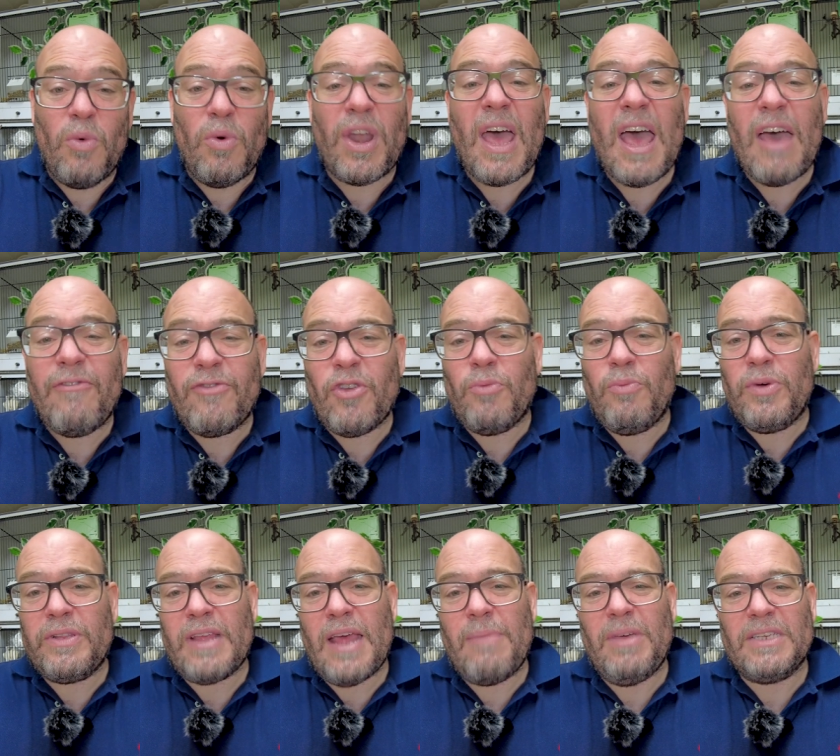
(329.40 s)
What I have done
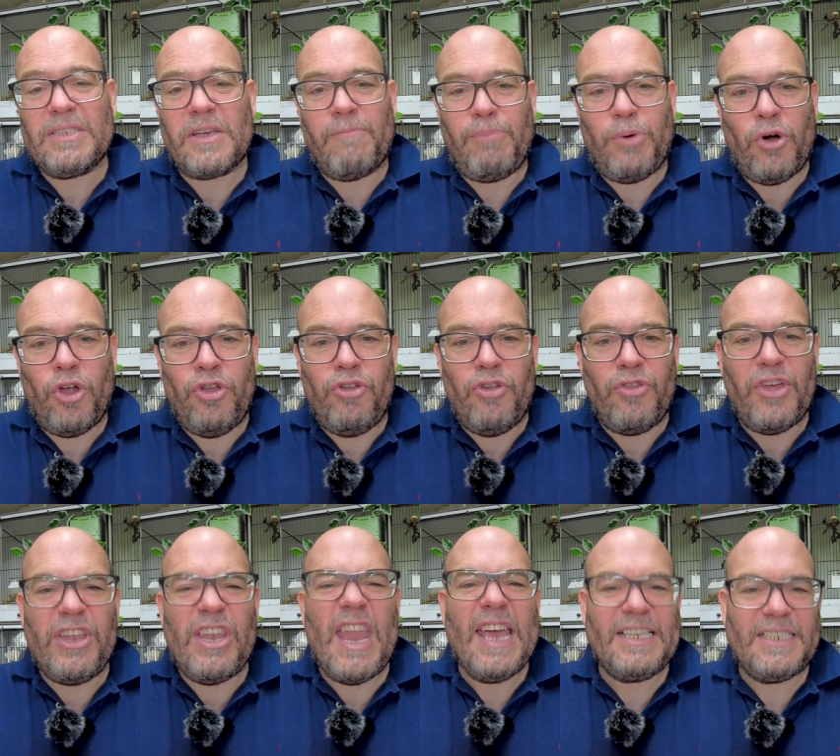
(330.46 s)
with them is I've put
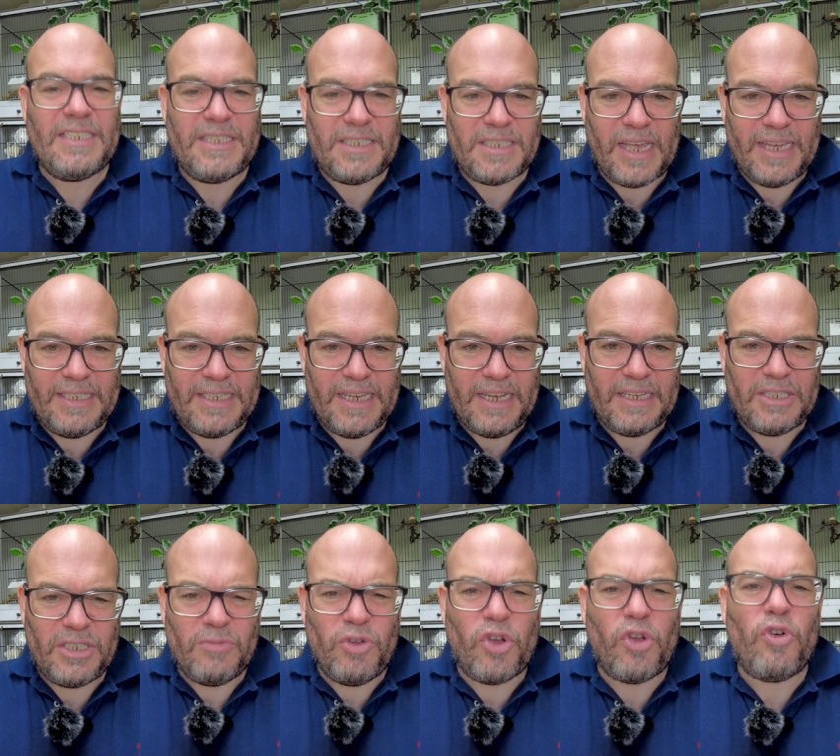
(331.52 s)
another nest site in
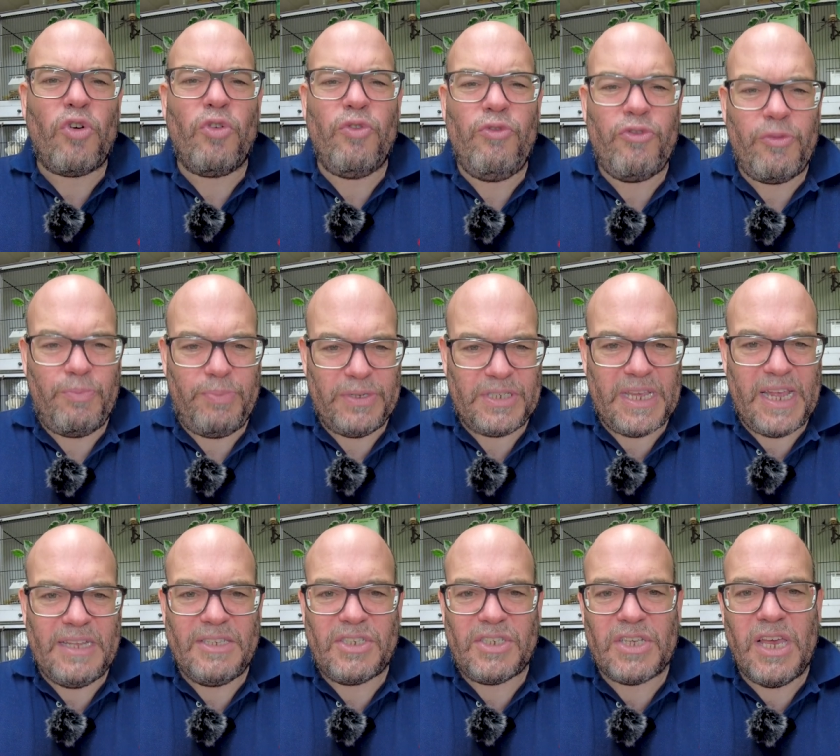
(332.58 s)
because I'm not
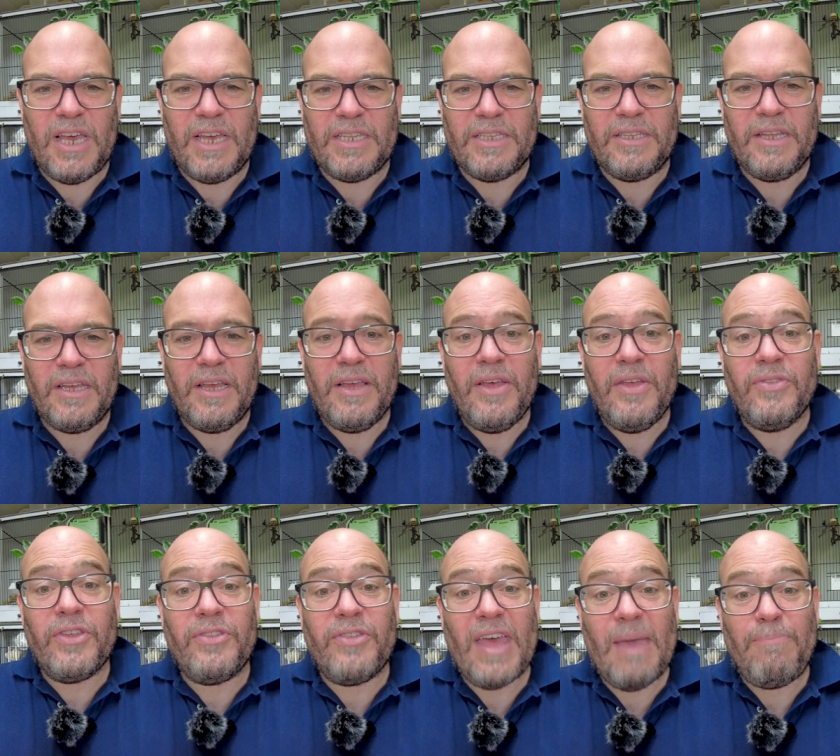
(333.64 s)
100% certain
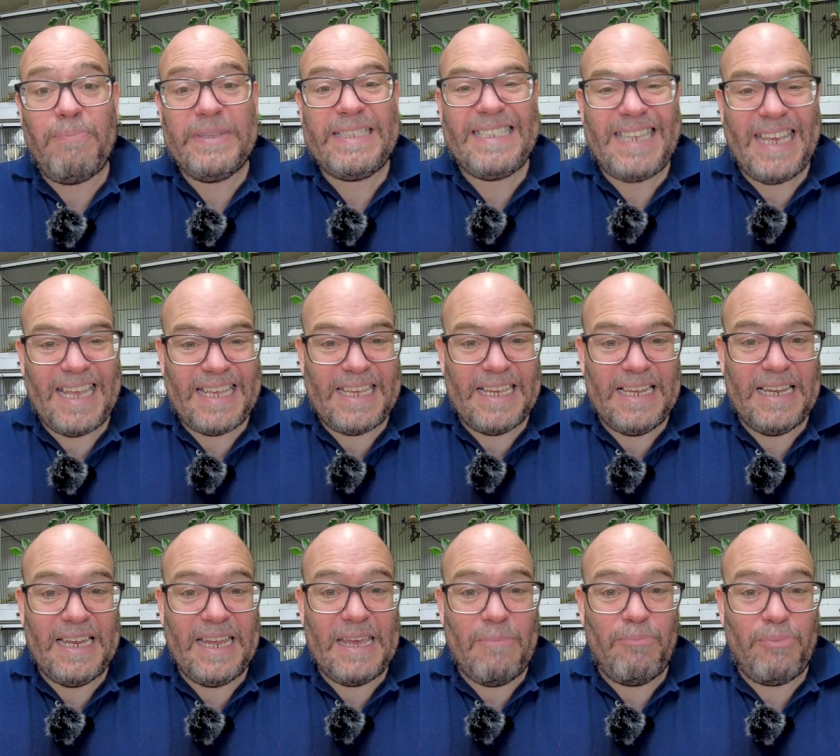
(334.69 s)
that they're
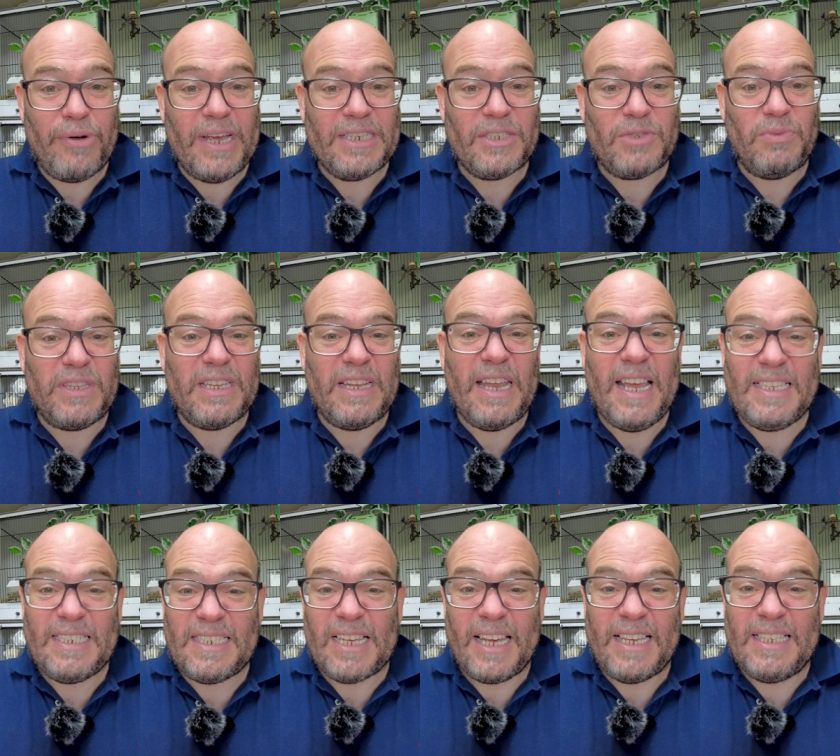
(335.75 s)
particularly impressed with the
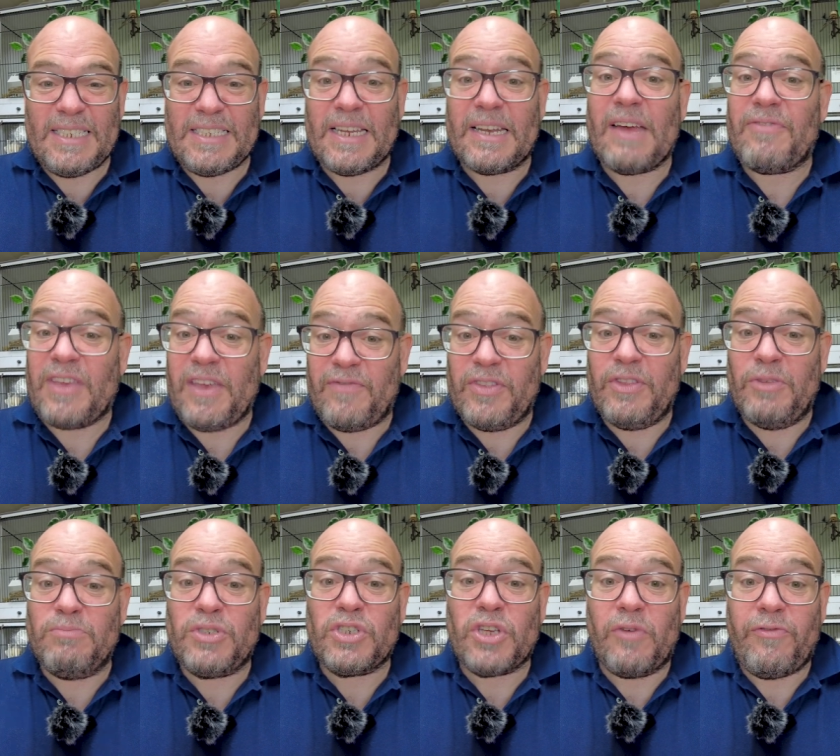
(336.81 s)
nest sites that I've given
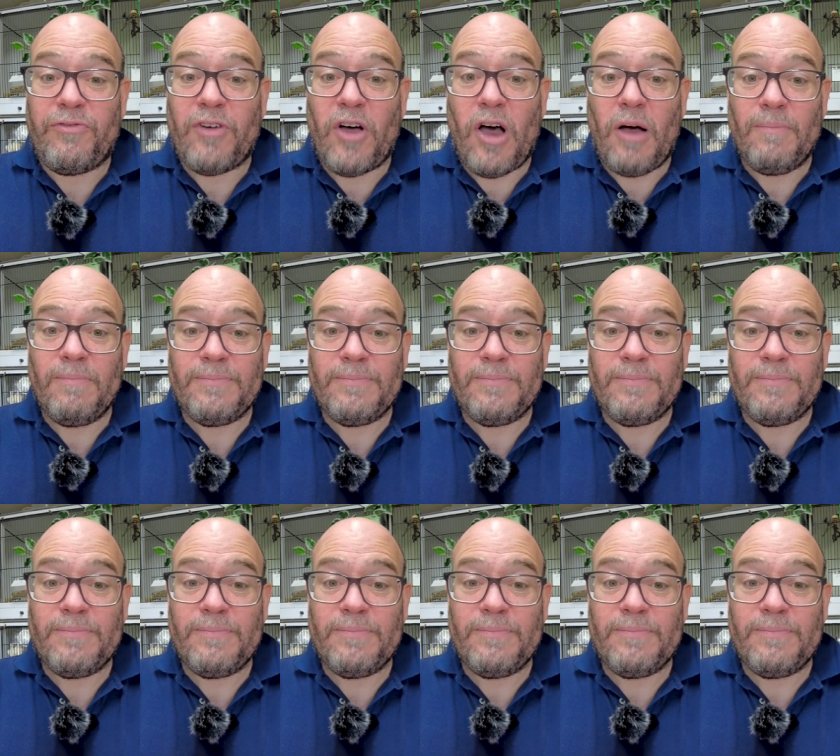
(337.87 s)
them so far.